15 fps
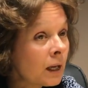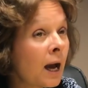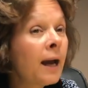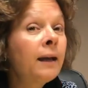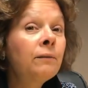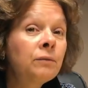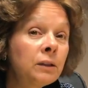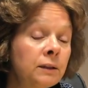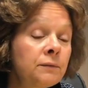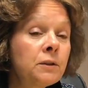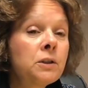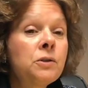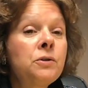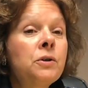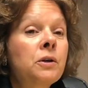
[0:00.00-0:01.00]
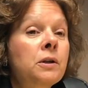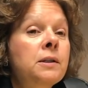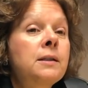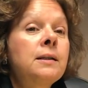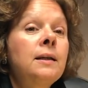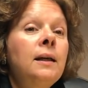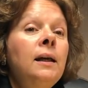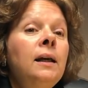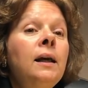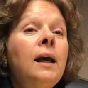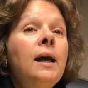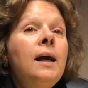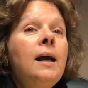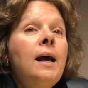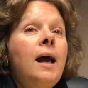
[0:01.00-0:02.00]
I have lived in New York City,
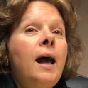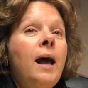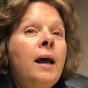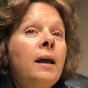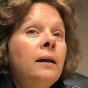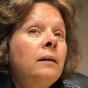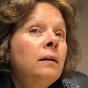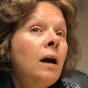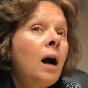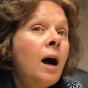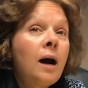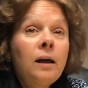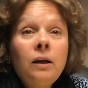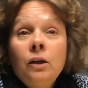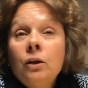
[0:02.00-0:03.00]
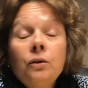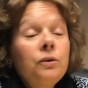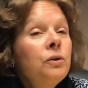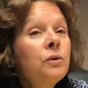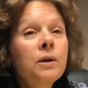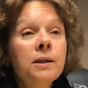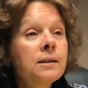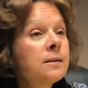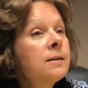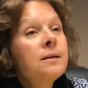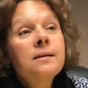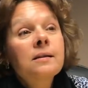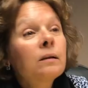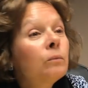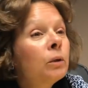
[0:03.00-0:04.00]
and you know, you can see
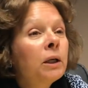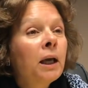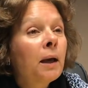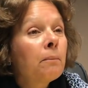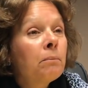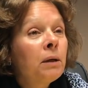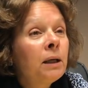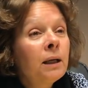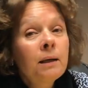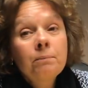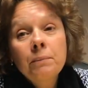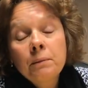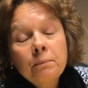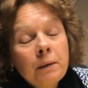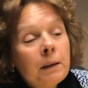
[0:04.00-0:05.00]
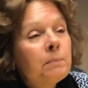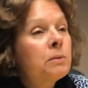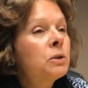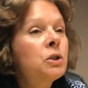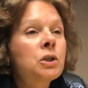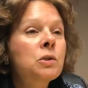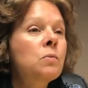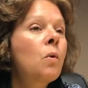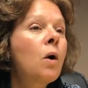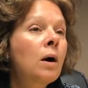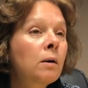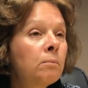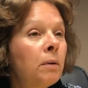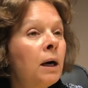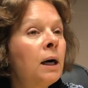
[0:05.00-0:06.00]
someone get beat up and people just
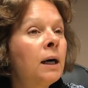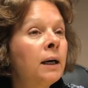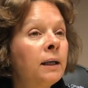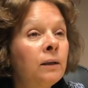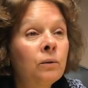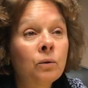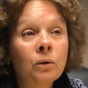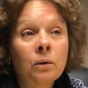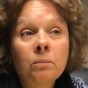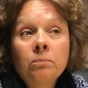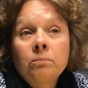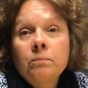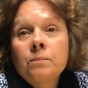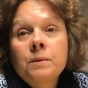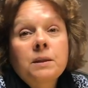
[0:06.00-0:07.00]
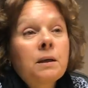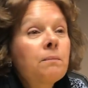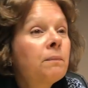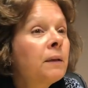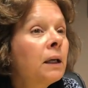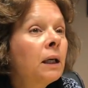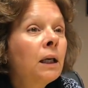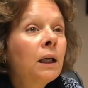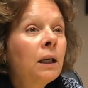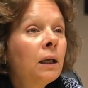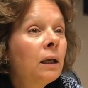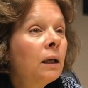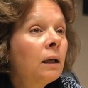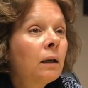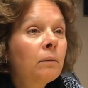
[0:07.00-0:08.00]
walk by, or
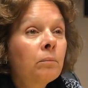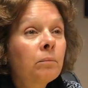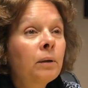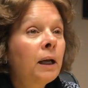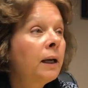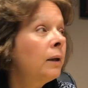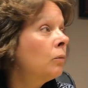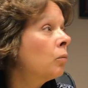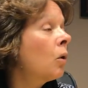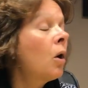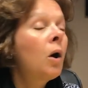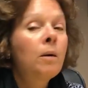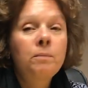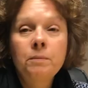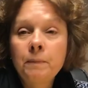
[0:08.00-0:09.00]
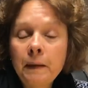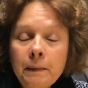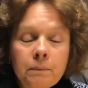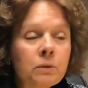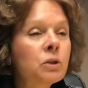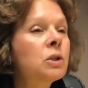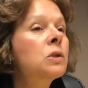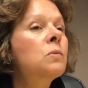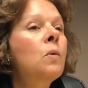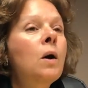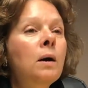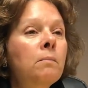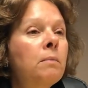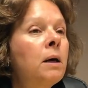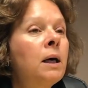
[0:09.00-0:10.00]
something getting robbed, people just
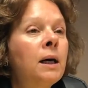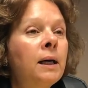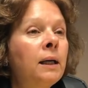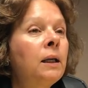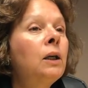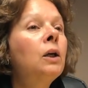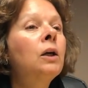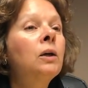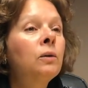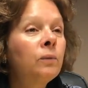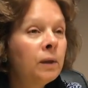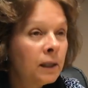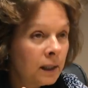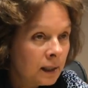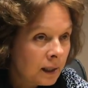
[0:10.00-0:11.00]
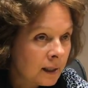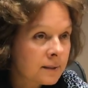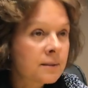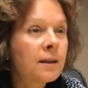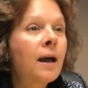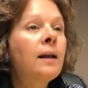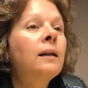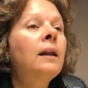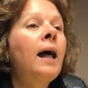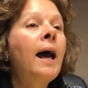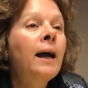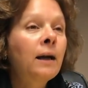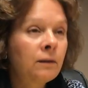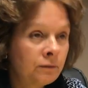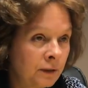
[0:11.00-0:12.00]
walk by. You know, it's that
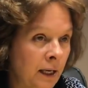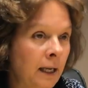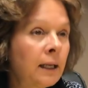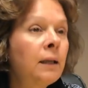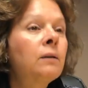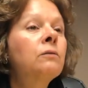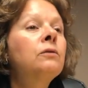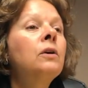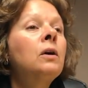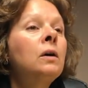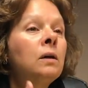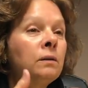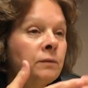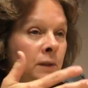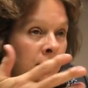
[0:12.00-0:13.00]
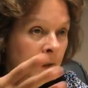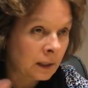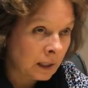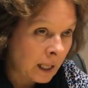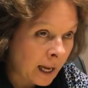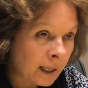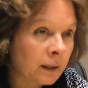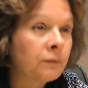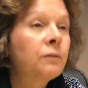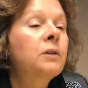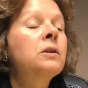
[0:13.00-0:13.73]
lack of getting involved and the lack of